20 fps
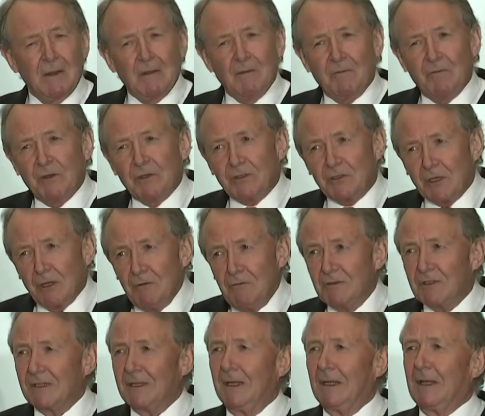that
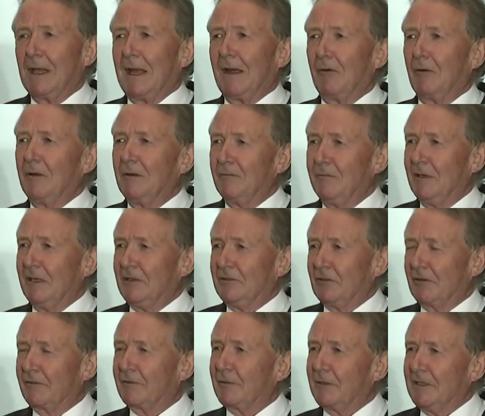don't allow
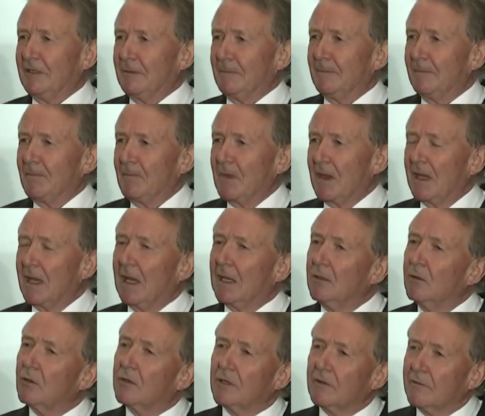religious freedom. And
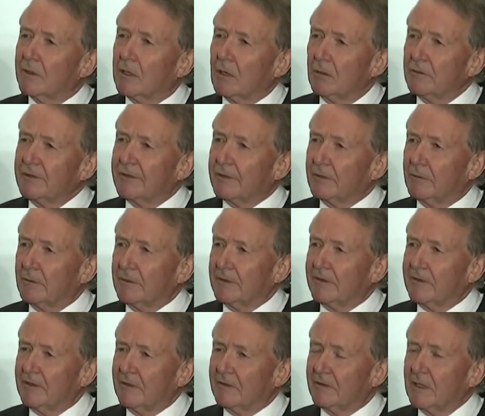look at the
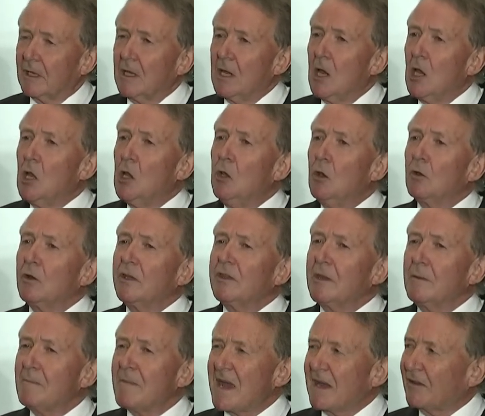consequences. Look at
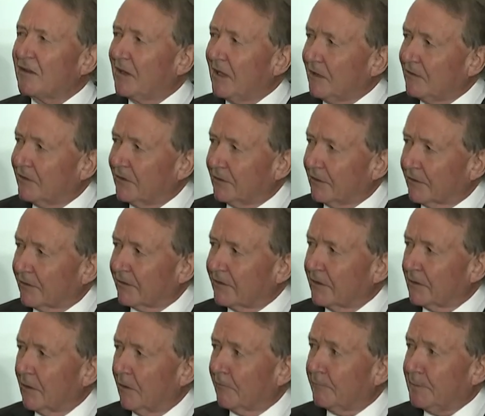the mass exodus
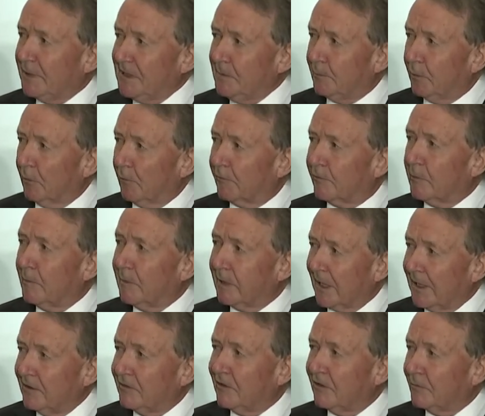of people from
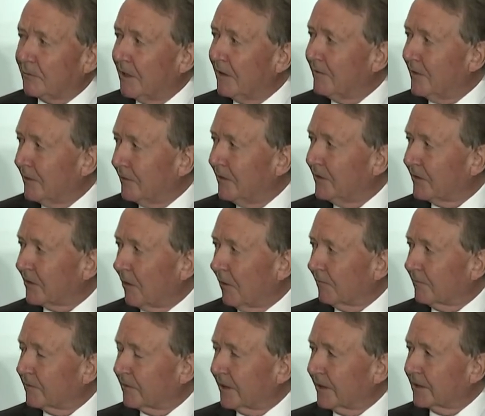places where there is
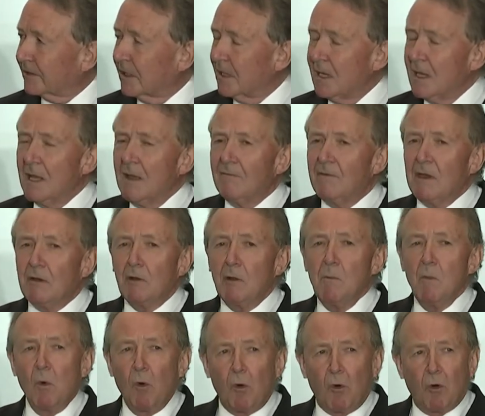conflict. There are
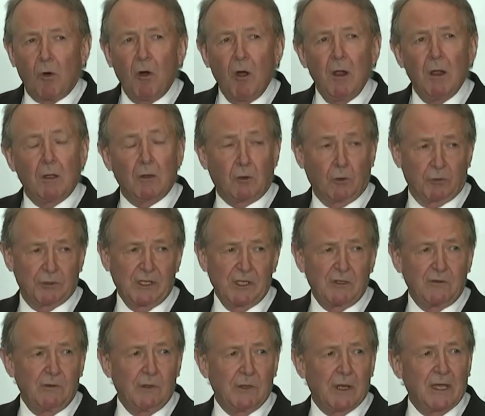more, according
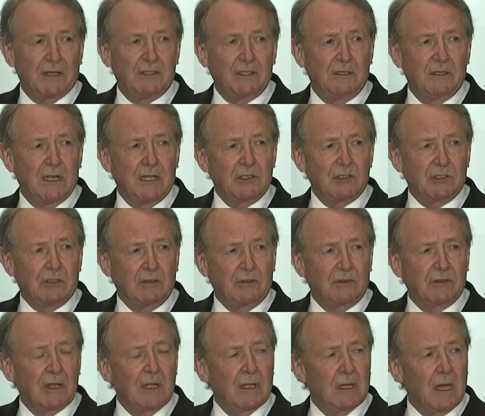to the United
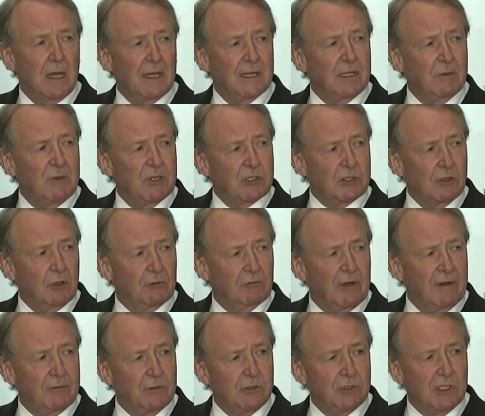Nations High Commission on
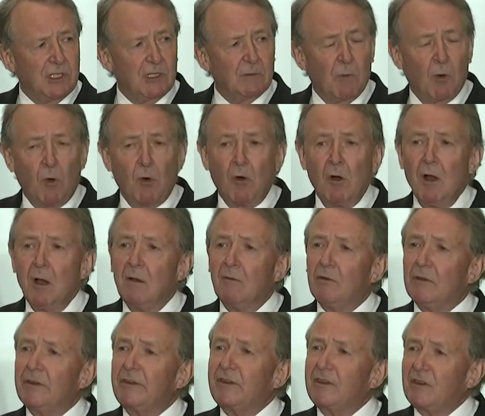Refugees, more
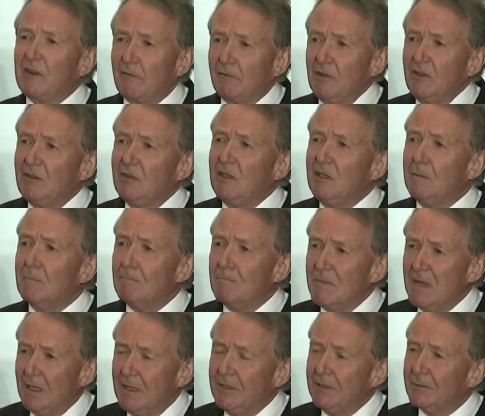than 70
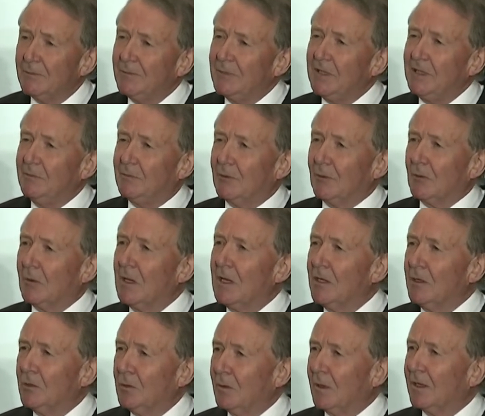million people
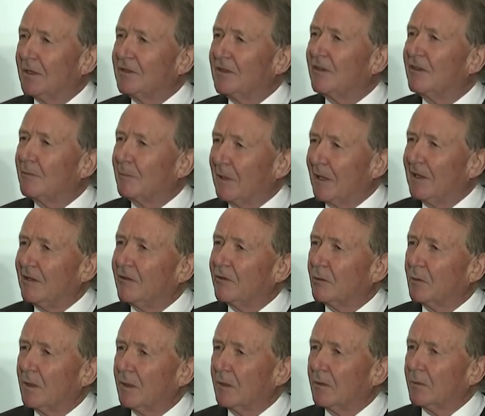who are displaced
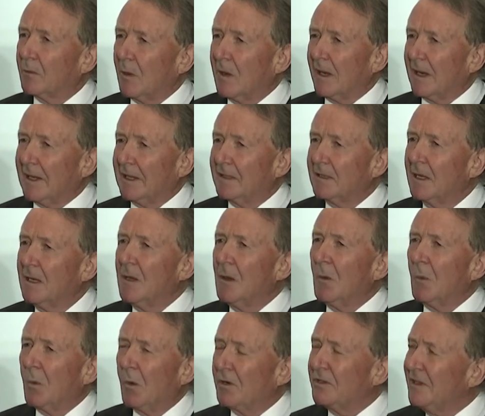worldwide.
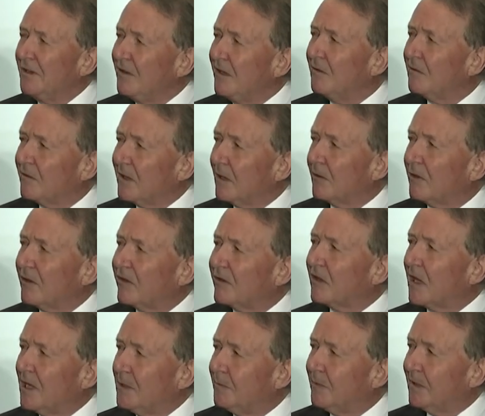What is it they're
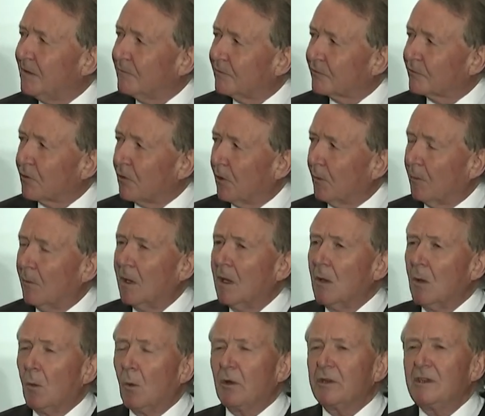escaping from?
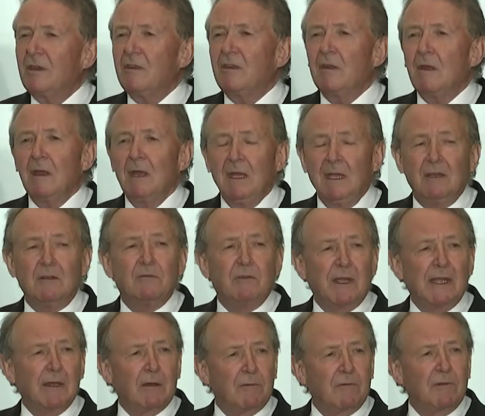What is it
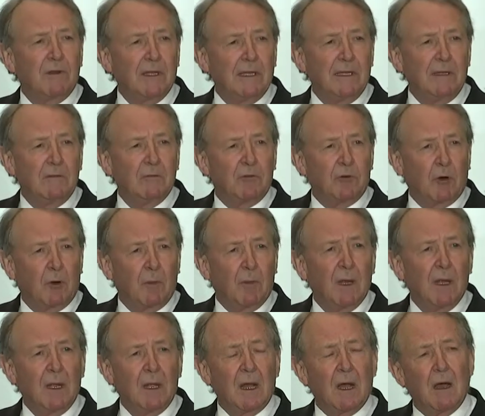they are fleeing from?
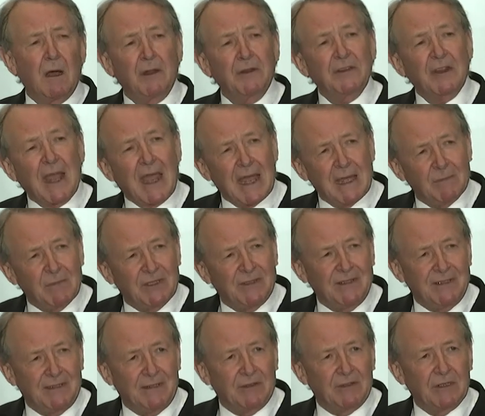Ask
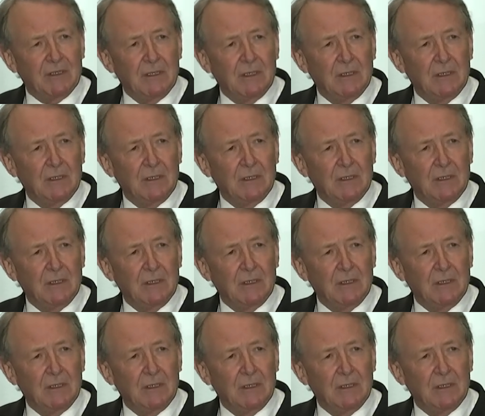Ahmadis